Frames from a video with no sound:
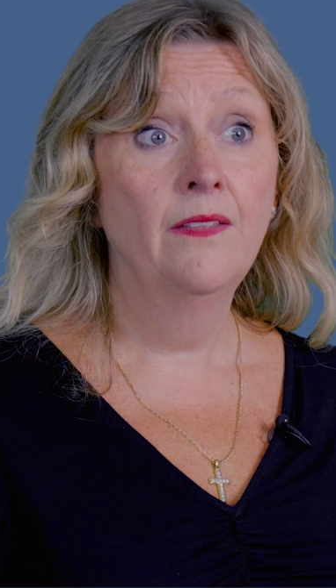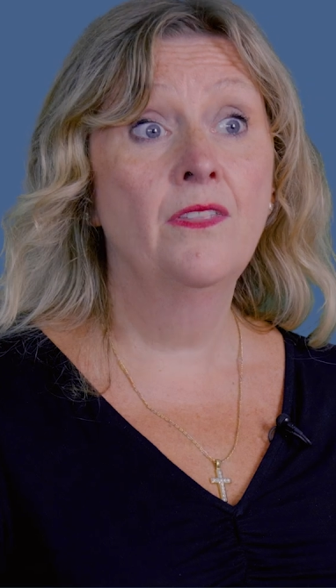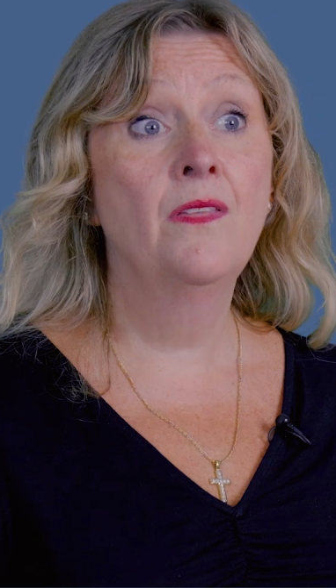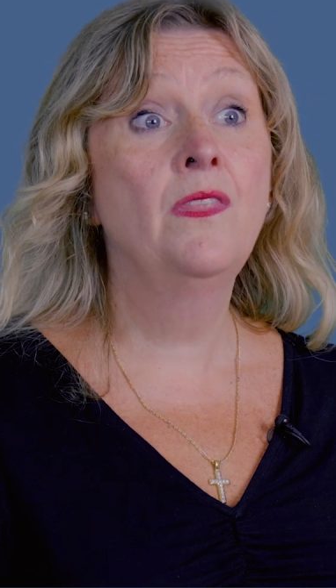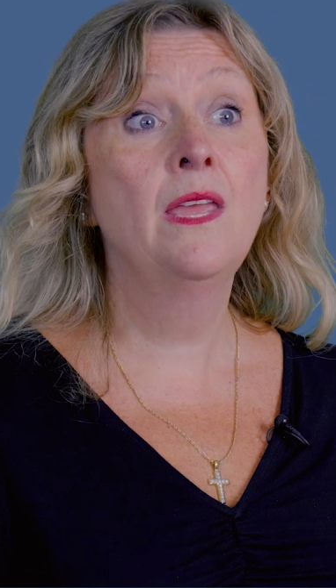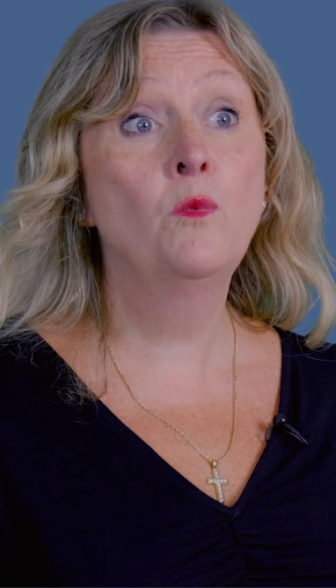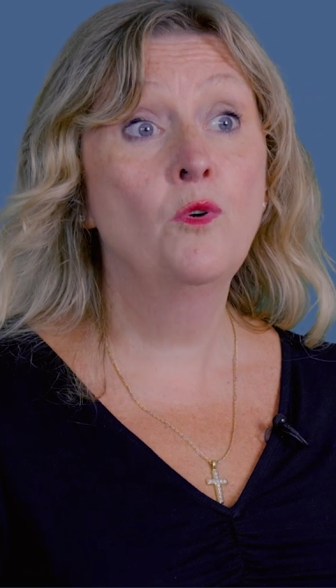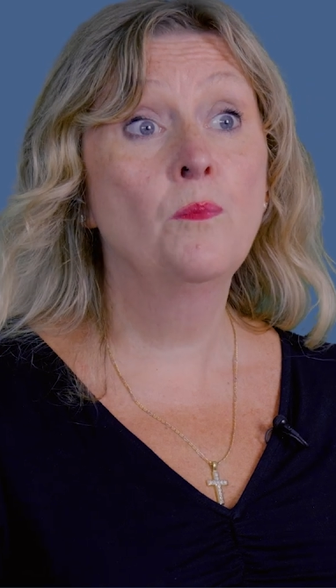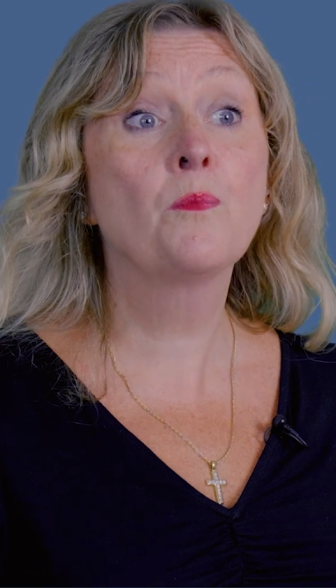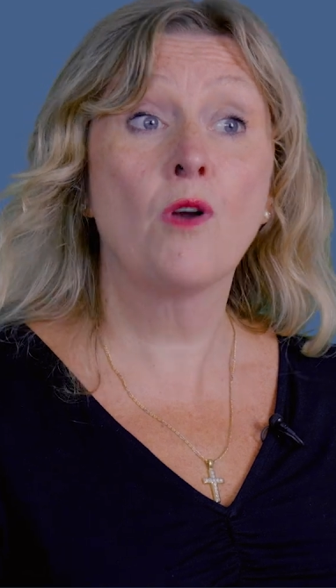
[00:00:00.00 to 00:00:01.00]
than they
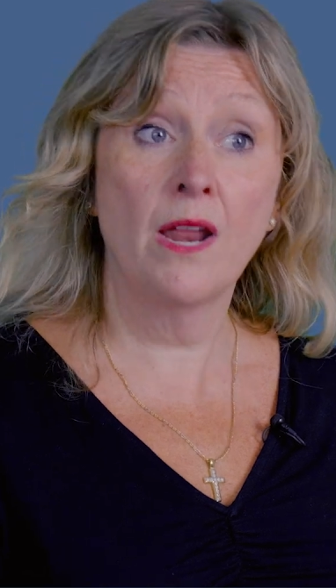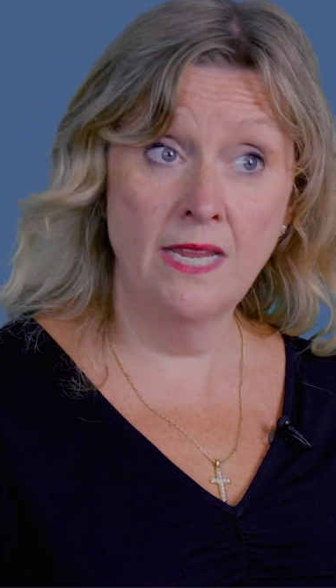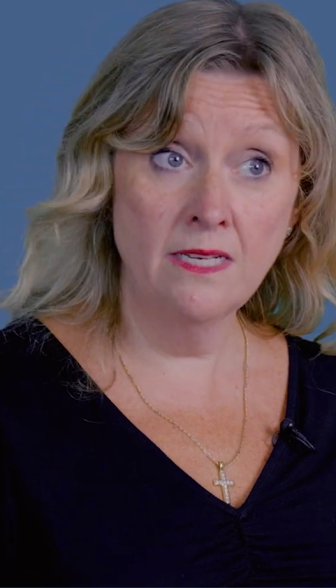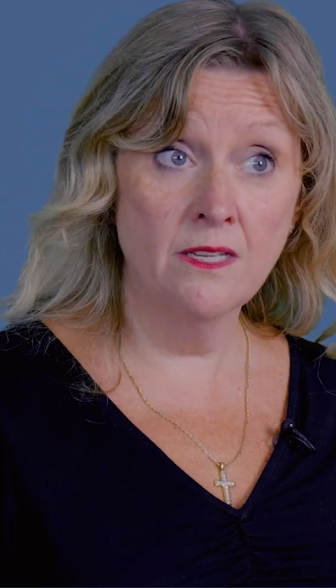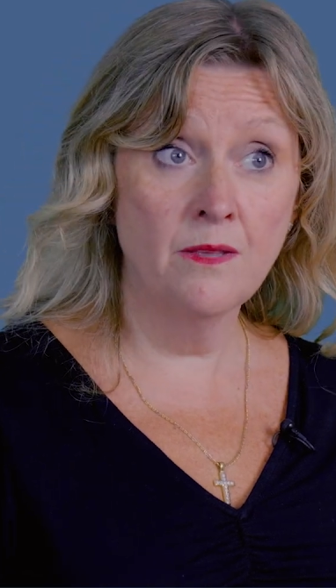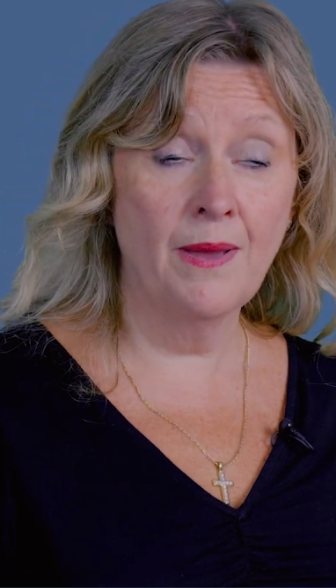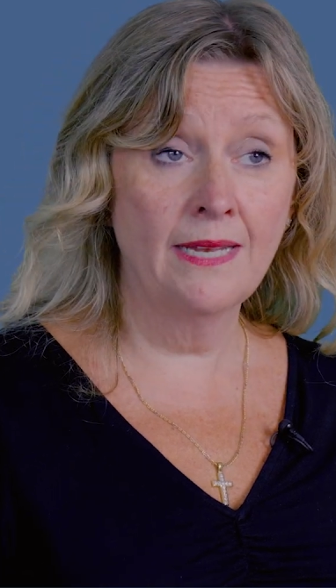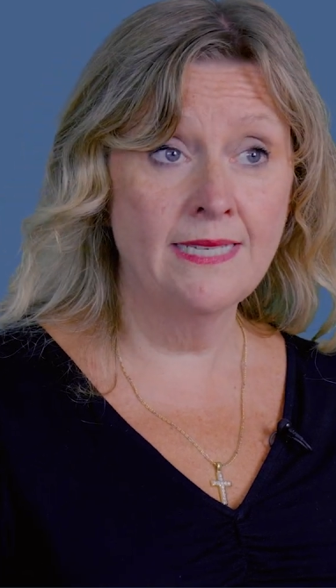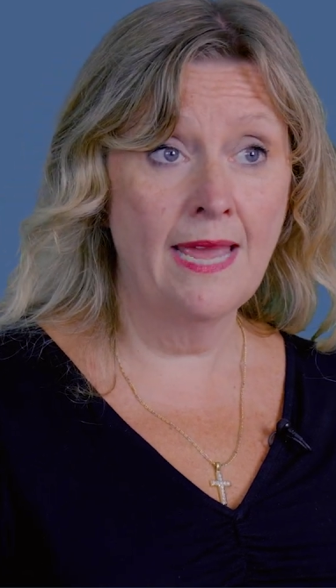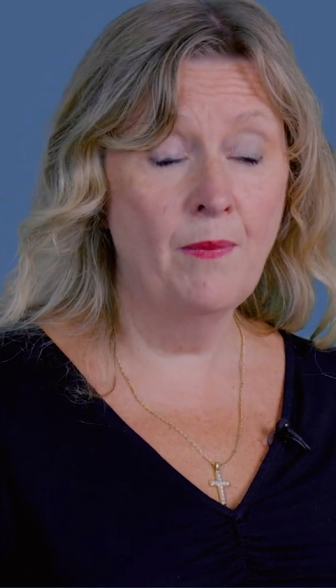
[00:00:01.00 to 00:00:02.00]
were prior to the
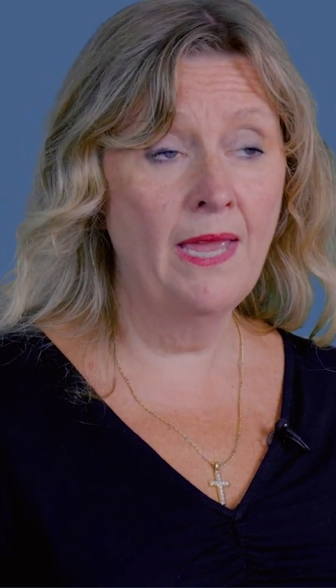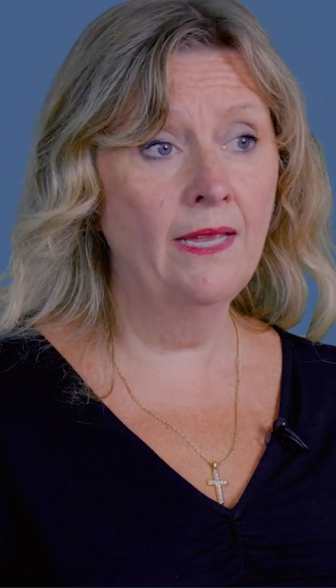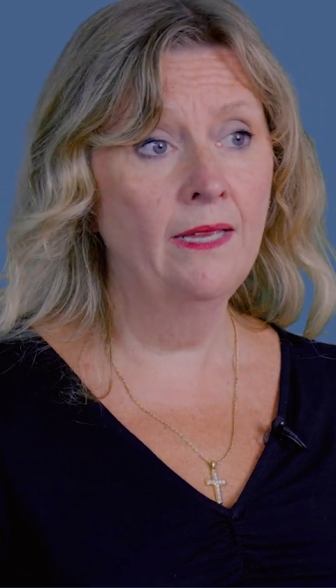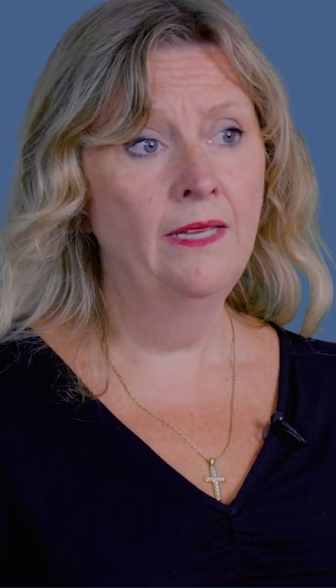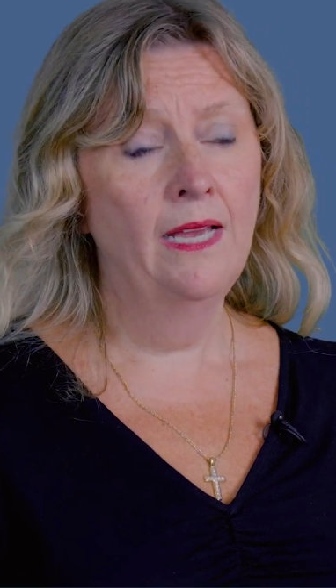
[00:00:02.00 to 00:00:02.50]
pandemic.